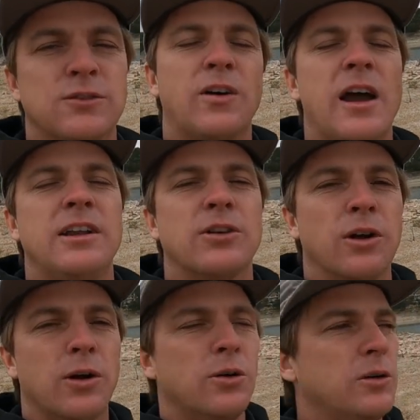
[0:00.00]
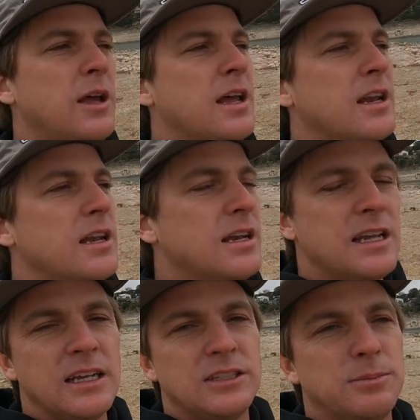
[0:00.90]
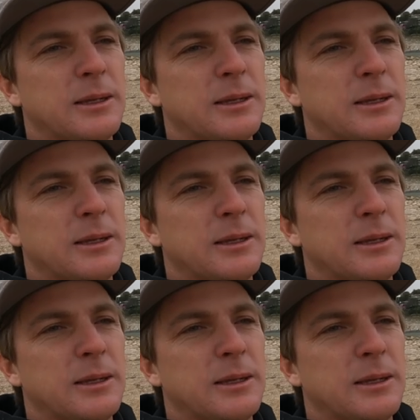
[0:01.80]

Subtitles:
find your own niche,